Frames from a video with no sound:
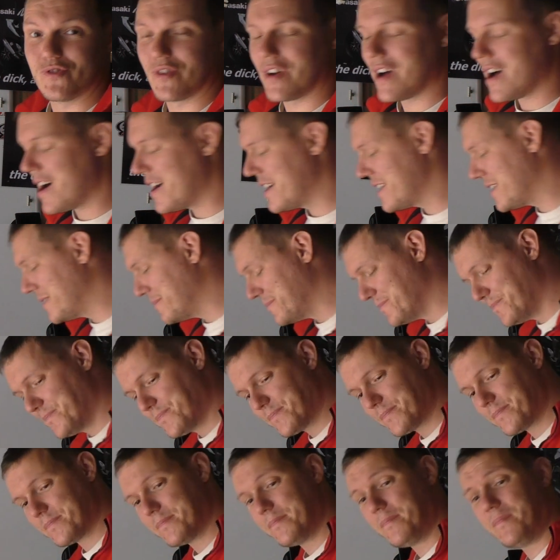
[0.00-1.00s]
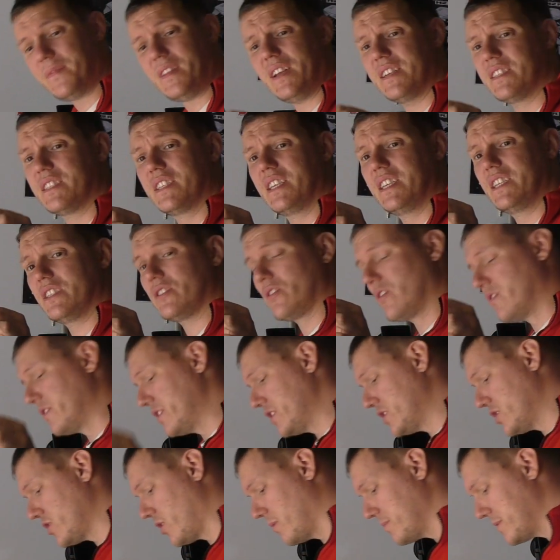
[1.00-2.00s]
dry? See, it's
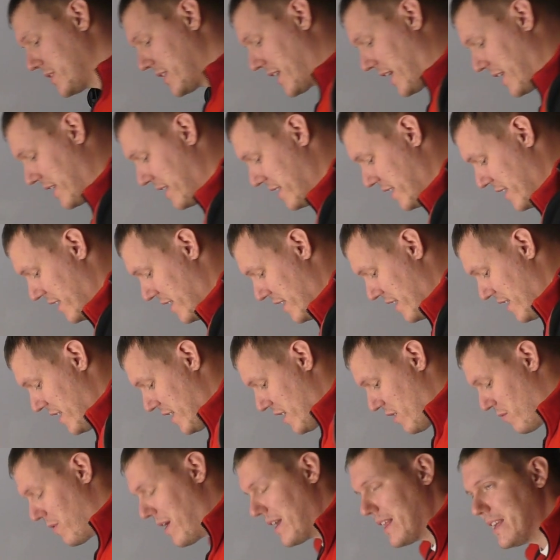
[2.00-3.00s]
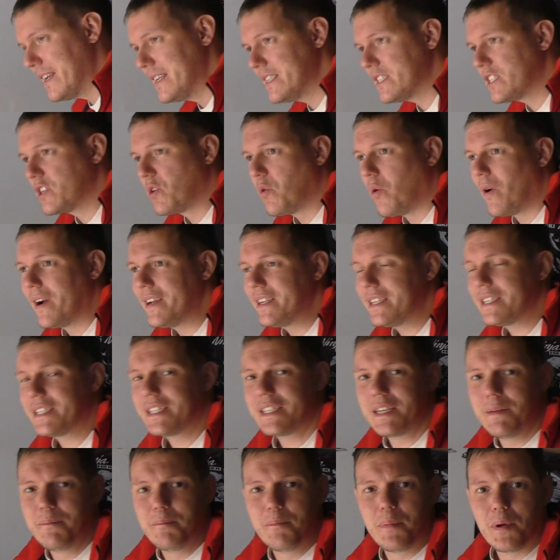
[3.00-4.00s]
already stopped again. Well, it's quite
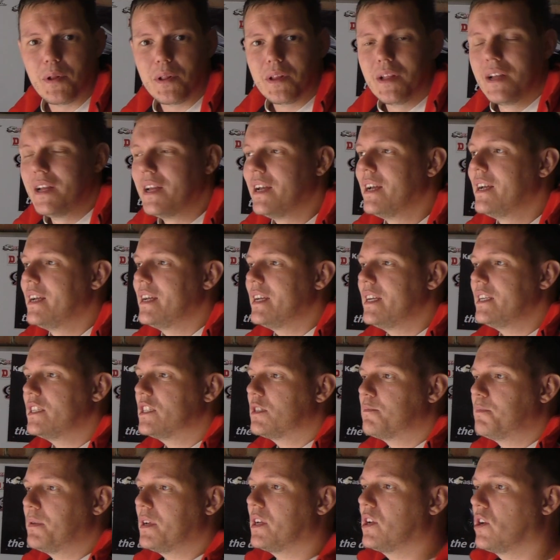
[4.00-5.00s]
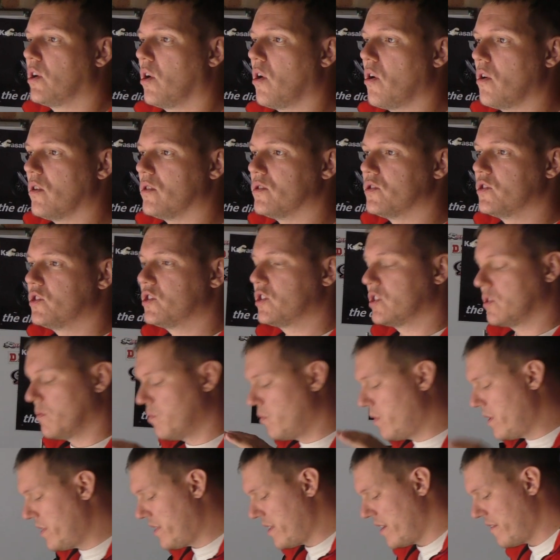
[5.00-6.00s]
simple. It's because
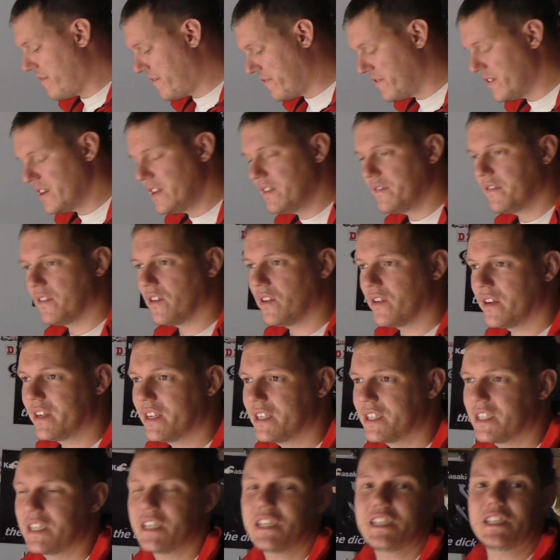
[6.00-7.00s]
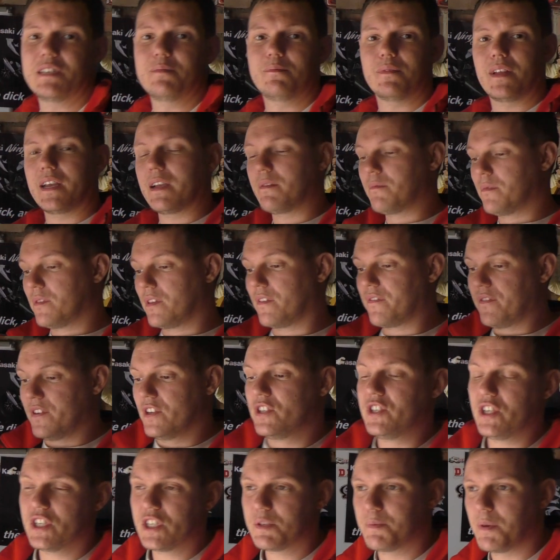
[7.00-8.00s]
with a free-floating system like with a
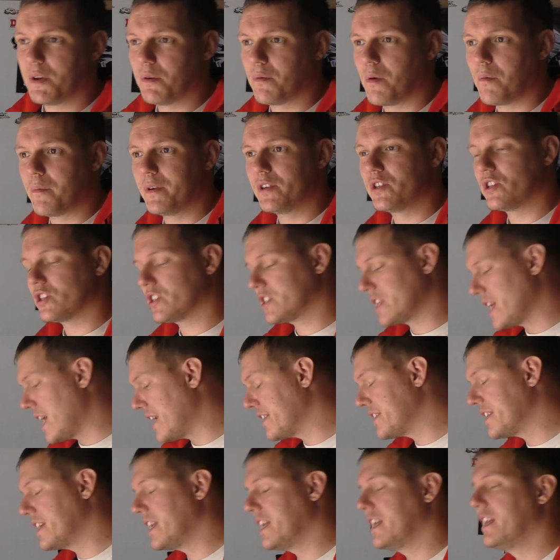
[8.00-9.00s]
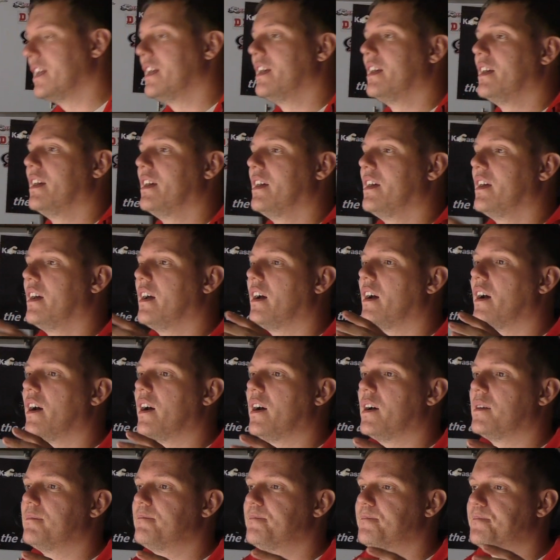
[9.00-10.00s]
fidget spinner when we just had it,
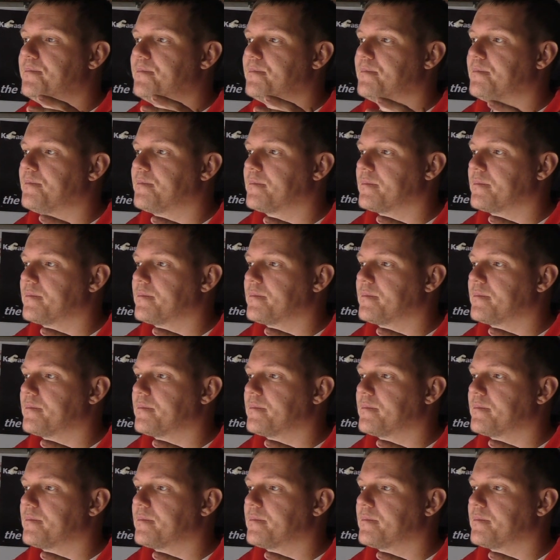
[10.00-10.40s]
there